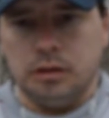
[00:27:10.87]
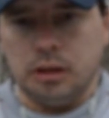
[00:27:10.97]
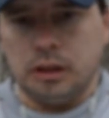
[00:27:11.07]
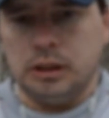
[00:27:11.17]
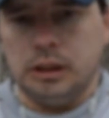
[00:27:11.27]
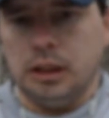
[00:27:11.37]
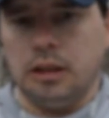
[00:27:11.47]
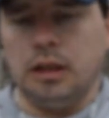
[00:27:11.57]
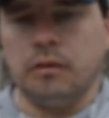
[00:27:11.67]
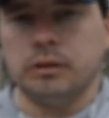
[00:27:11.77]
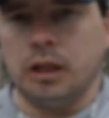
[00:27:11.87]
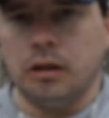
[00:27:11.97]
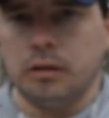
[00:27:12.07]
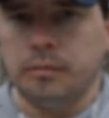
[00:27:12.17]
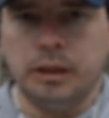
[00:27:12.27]
Because he said he thought I was
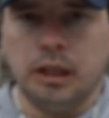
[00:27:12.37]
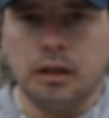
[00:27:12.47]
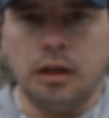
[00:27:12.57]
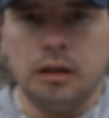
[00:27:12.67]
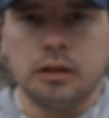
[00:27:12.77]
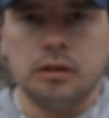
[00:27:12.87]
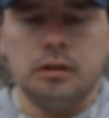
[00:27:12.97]
calling him an alcoholic.